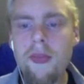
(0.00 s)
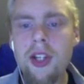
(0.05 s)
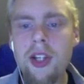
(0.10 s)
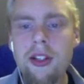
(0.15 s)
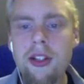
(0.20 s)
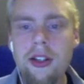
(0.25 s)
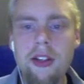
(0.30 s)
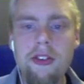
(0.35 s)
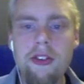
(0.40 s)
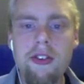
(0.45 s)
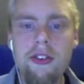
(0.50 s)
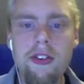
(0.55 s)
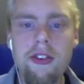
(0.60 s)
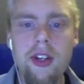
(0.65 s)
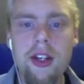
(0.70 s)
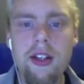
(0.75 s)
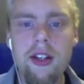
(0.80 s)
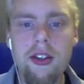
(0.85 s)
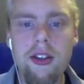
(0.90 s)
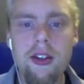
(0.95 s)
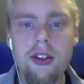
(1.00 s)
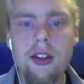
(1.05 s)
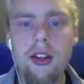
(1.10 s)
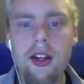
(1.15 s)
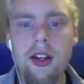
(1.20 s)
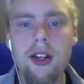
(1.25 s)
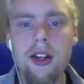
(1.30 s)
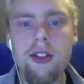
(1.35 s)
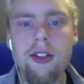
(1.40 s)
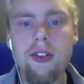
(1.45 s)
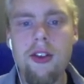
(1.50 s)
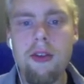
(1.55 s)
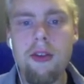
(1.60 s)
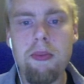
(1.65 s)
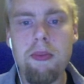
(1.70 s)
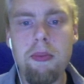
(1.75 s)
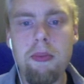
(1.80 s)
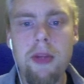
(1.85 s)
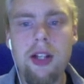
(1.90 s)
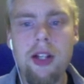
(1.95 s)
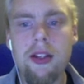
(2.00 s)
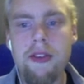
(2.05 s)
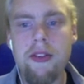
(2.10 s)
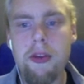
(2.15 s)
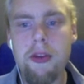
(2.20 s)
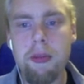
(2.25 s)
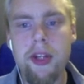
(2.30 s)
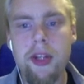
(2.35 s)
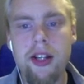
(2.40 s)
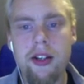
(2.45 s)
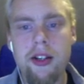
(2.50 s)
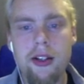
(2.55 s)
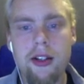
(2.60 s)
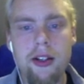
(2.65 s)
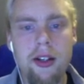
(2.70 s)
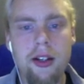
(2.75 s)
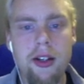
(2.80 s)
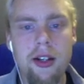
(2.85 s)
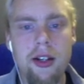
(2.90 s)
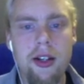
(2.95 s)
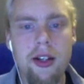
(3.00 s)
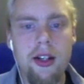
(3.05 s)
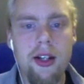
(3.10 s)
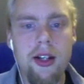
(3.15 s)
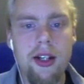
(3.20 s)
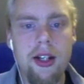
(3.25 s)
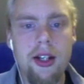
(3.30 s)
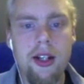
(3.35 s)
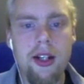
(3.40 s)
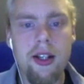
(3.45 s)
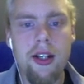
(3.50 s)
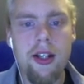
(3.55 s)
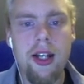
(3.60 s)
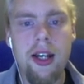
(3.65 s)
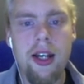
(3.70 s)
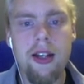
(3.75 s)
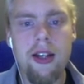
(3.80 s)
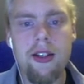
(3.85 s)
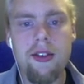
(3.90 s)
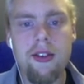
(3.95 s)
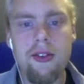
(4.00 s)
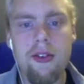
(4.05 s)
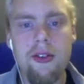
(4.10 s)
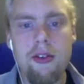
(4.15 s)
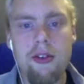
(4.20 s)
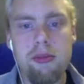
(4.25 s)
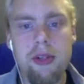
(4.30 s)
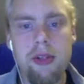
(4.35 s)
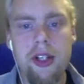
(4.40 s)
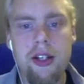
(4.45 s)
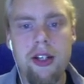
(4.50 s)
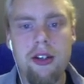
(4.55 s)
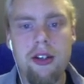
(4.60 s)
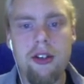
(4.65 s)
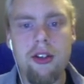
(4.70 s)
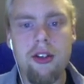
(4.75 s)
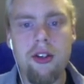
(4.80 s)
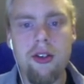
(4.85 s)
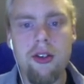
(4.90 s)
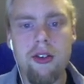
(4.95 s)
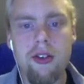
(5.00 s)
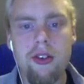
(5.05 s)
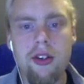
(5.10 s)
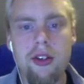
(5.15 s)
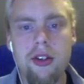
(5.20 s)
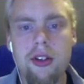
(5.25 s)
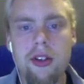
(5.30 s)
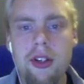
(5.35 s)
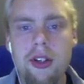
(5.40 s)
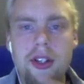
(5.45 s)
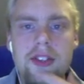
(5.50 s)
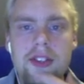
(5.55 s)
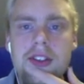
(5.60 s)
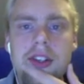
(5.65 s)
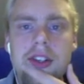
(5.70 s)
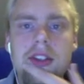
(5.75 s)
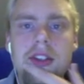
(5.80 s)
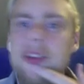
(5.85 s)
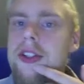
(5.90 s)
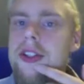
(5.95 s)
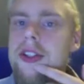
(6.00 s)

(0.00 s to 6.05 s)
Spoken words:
I'm going to set it to the middle of the player and add it to the player node. It's going to look